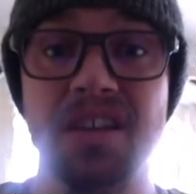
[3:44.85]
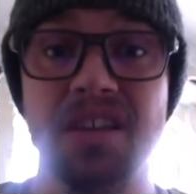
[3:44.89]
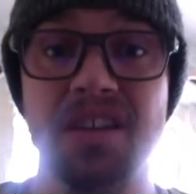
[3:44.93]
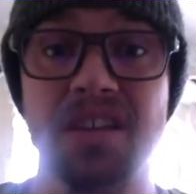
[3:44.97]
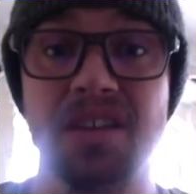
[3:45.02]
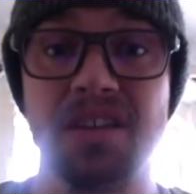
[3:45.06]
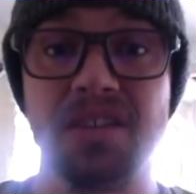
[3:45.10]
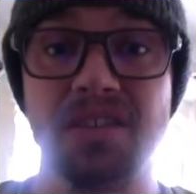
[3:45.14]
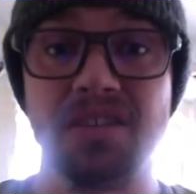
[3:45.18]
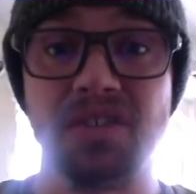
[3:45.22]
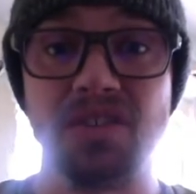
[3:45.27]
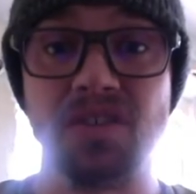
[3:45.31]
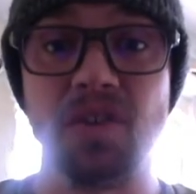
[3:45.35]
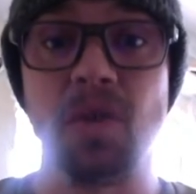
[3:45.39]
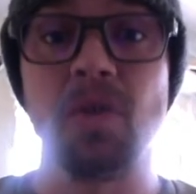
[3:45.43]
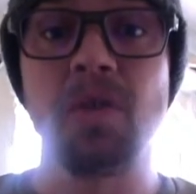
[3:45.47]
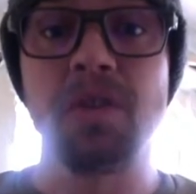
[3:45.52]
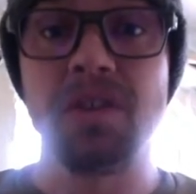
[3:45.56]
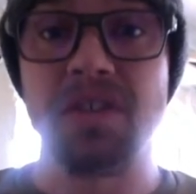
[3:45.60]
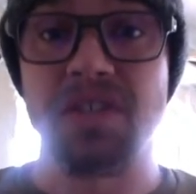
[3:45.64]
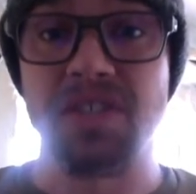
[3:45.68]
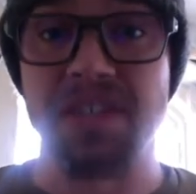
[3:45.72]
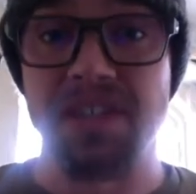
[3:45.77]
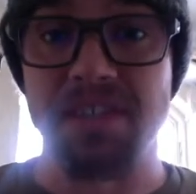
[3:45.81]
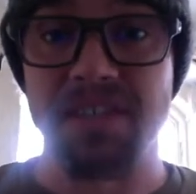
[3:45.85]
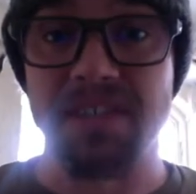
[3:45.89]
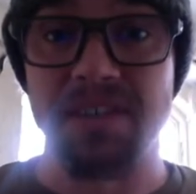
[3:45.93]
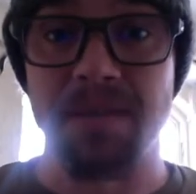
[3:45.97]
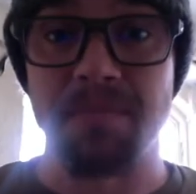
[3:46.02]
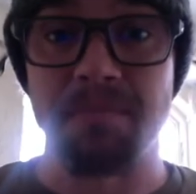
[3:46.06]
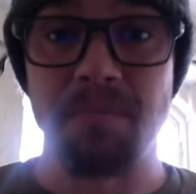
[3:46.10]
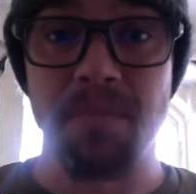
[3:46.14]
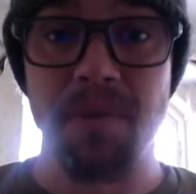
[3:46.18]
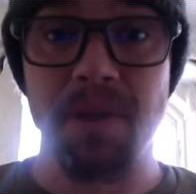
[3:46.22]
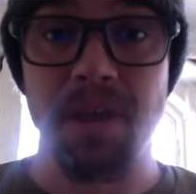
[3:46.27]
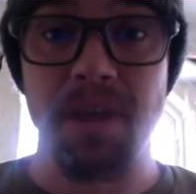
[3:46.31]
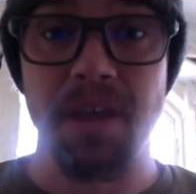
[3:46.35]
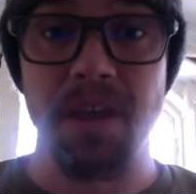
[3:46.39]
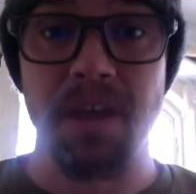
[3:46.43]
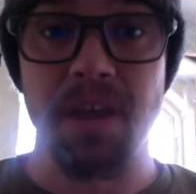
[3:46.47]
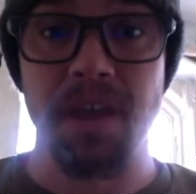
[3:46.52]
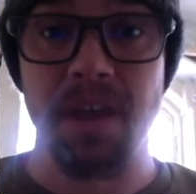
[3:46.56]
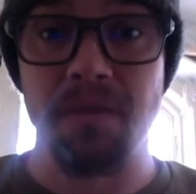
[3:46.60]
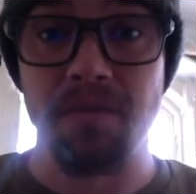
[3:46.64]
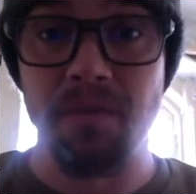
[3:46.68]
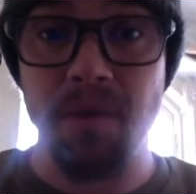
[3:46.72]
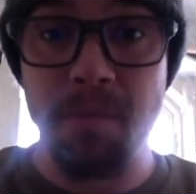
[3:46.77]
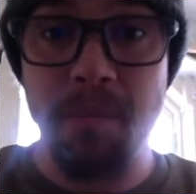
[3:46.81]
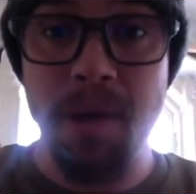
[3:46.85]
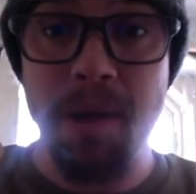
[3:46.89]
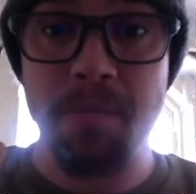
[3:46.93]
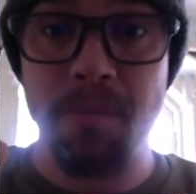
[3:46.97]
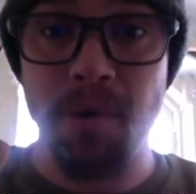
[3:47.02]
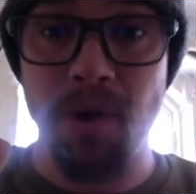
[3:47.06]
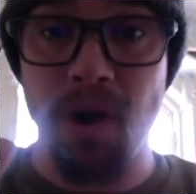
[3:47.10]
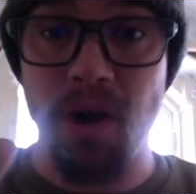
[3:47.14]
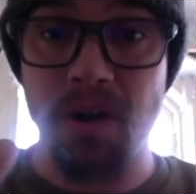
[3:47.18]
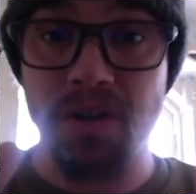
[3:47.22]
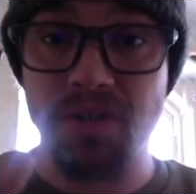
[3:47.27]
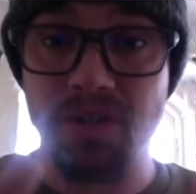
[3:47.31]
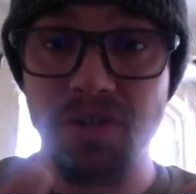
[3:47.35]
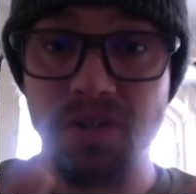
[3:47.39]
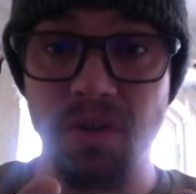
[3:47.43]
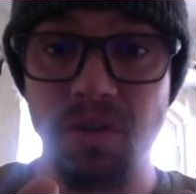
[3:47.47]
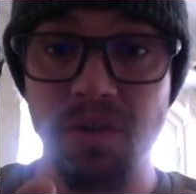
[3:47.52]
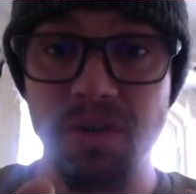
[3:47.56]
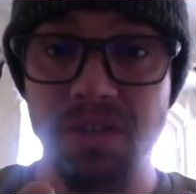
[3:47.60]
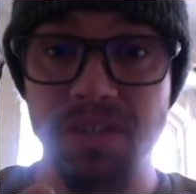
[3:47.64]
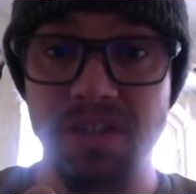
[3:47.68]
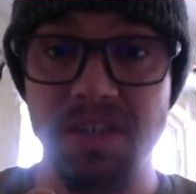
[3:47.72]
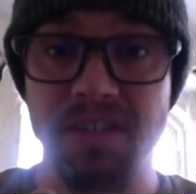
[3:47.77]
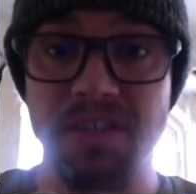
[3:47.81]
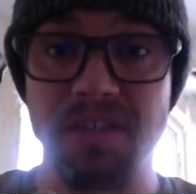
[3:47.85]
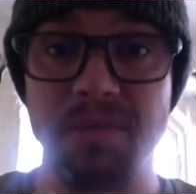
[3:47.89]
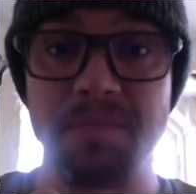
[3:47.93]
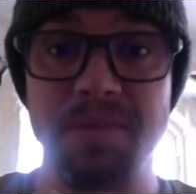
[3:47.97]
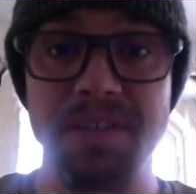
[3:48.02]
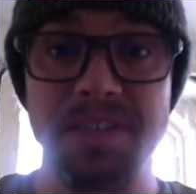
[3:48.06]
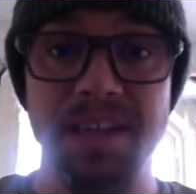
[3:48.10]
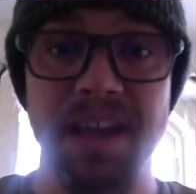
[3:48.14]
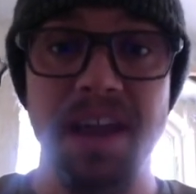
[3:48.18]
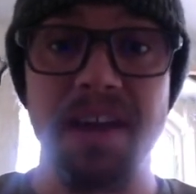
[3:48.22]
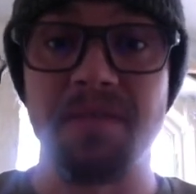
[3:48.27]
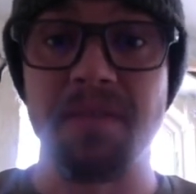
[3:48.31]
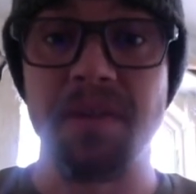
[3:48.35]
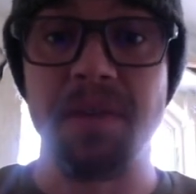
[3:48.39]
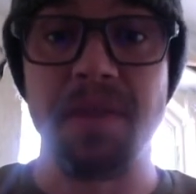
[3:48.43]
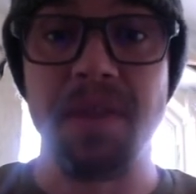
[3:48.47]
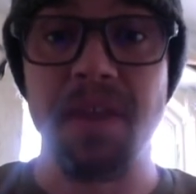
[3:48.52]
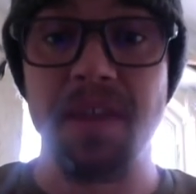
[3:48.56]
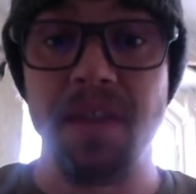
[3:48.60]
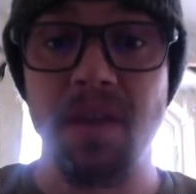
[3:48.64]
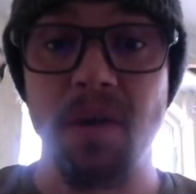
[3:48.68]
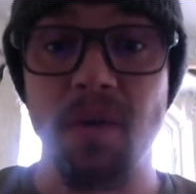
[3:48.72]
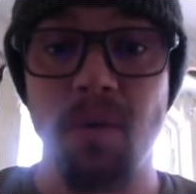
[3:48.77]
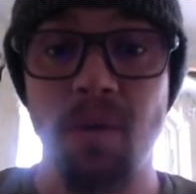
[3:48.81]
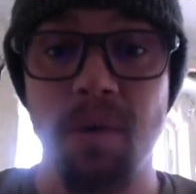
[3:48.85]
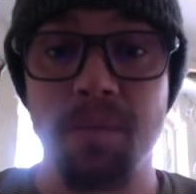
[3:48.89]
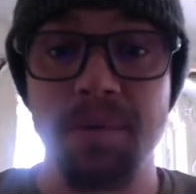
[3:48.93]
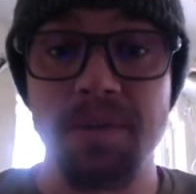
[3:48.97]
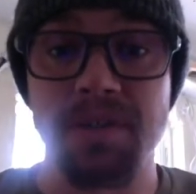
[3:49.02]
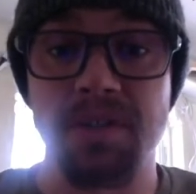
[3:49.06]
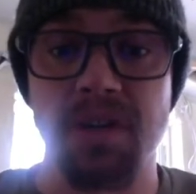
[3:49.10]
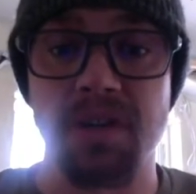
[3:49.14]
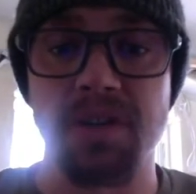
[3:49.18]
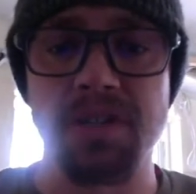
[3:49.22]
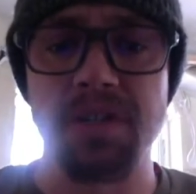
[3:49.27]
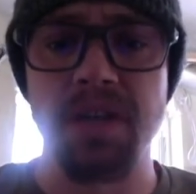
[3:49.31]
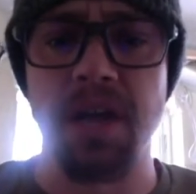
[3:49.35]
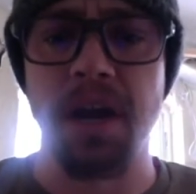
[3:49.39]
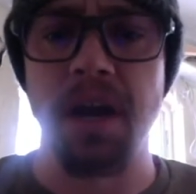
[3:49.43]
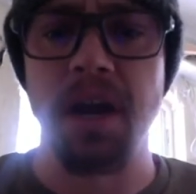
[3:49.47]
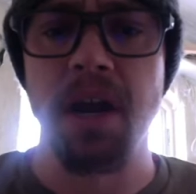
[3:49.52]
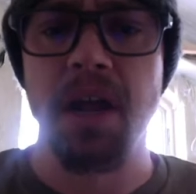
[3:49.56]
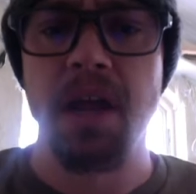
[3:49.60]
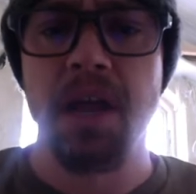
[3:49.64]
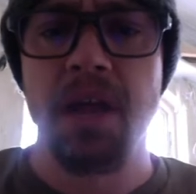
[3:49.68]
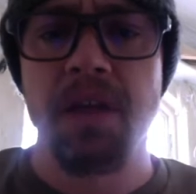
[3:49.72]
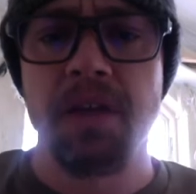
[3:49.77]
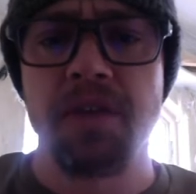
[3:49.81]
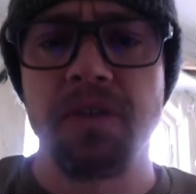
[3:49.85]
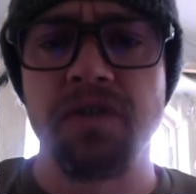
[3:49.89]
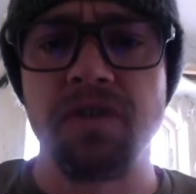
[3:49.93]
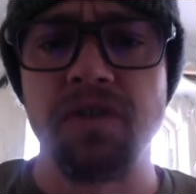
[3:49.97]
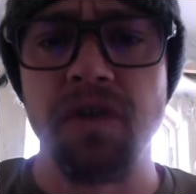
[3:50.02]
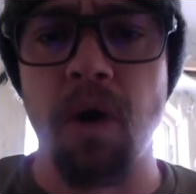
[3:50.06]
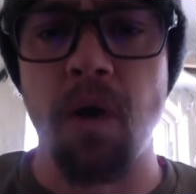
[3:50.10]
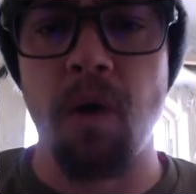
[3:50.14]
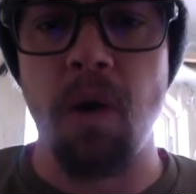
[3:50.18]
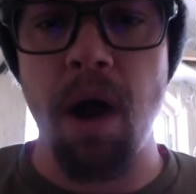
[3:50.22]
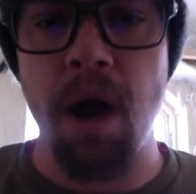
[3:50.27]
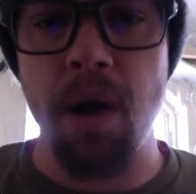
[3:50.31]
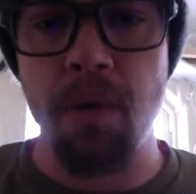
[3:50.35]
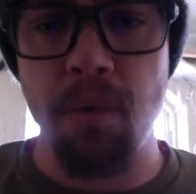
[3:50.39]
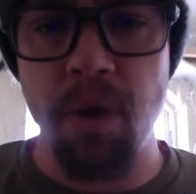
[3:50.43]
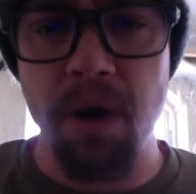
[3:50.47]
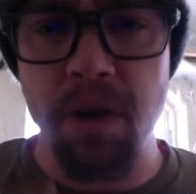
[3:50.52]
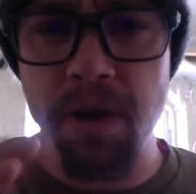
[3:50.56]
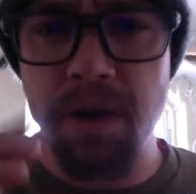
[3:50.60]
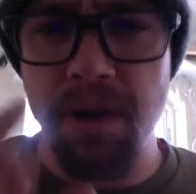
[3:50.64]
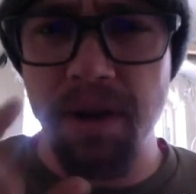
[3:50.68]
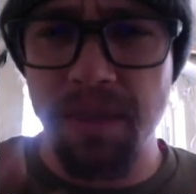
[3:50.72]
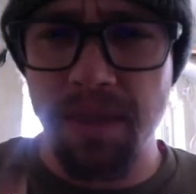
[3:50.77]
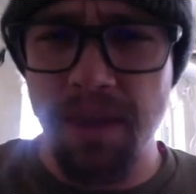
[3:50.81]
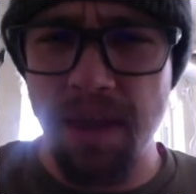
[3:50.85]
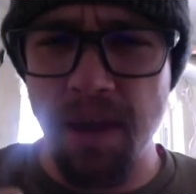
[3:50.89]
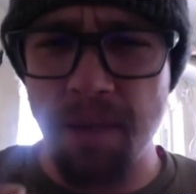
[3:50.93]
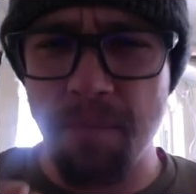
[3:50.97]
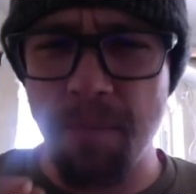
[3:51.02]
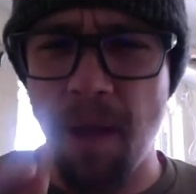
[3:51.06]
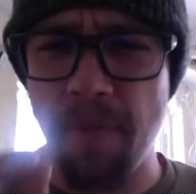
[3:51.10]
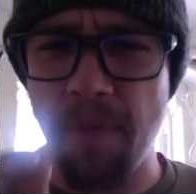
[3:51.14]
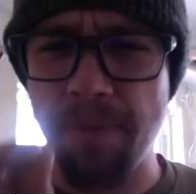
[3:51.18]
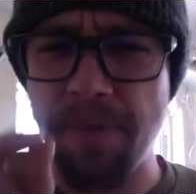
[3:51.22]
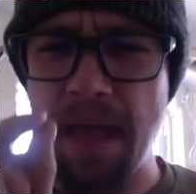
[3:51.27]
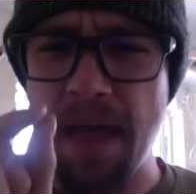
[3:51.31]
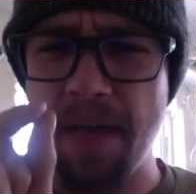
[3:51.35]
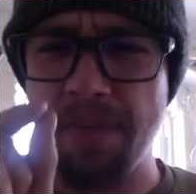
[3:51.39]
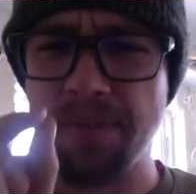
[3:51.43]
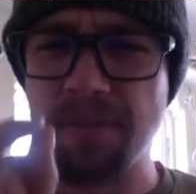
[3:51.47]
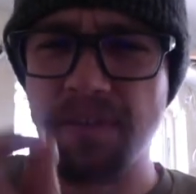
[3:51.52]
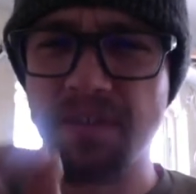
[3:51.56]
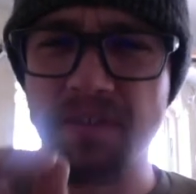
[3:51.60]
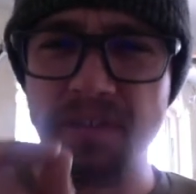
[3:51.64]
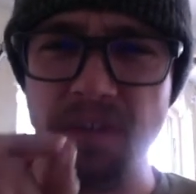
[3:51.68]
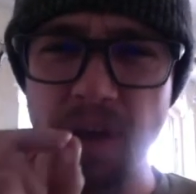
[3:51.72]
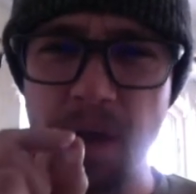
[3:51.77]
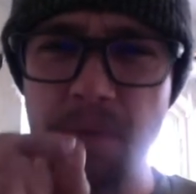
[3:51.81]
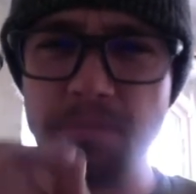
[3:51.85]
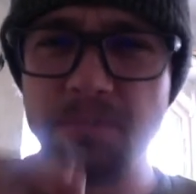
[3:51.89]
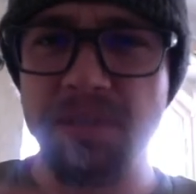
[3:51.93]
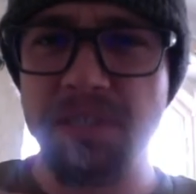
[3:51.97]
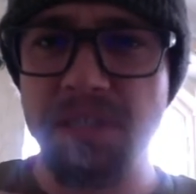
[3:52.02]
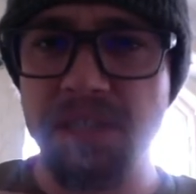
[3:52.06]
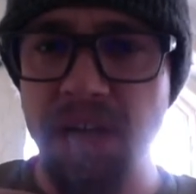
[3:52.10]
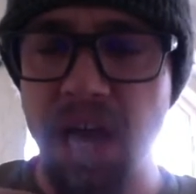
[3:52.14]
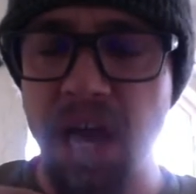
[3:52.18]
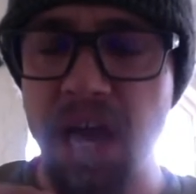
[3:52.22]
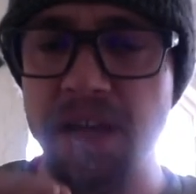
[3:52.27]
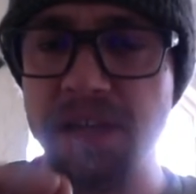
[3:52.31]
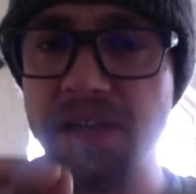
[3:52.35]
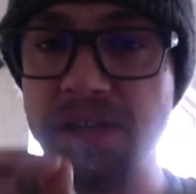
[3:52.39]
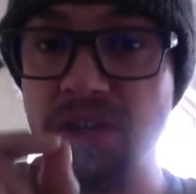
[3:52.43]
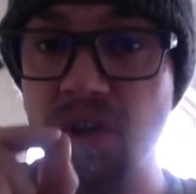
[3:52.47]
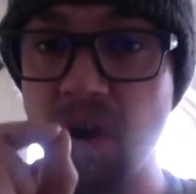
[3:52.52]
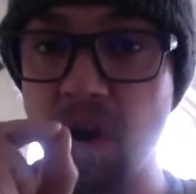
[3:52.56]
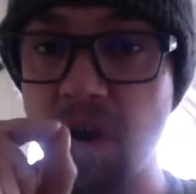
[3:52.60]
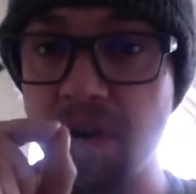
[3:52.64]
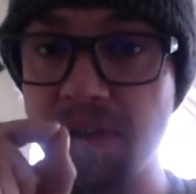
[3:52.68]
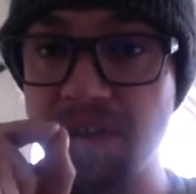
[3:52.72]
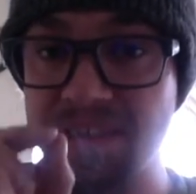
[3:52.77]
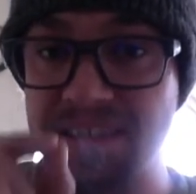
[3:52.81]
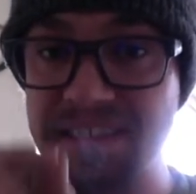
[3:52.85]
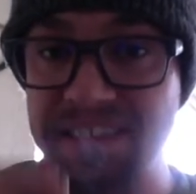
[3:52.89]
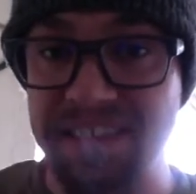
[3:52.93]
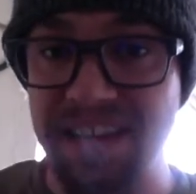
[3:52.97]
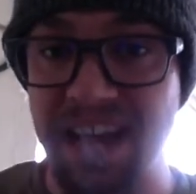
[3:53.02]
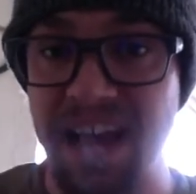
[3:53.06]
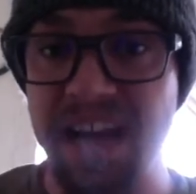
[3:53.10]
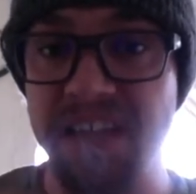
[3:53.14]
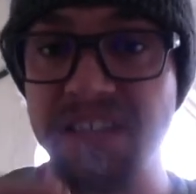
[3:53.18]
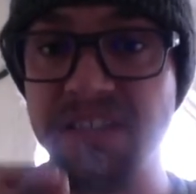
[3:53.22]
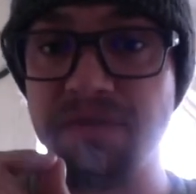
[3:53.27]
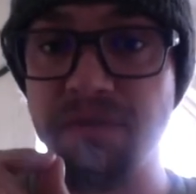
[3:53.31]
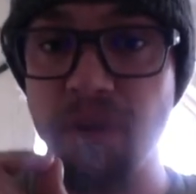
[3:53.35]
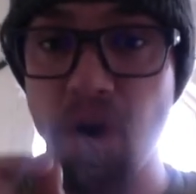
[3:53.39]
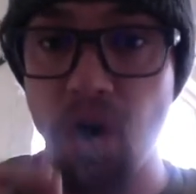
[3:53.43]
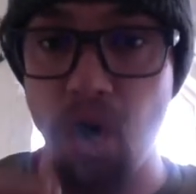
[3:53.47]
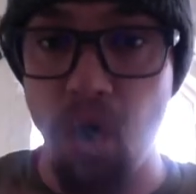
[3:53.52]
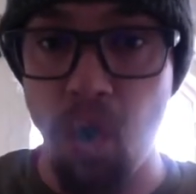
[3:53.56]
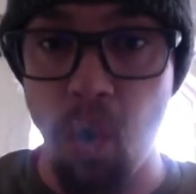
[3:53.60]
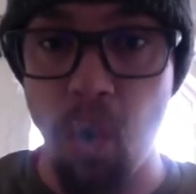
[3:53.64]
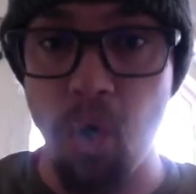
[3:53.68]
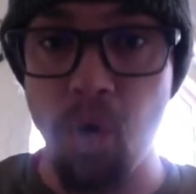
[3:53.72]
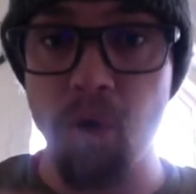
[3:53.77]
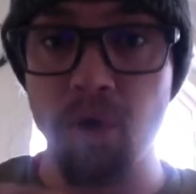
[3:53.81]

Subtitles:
solar system. And remember, our solar system is everything that orbits our sun. So I want you to think about that. Some suns are the size of our whole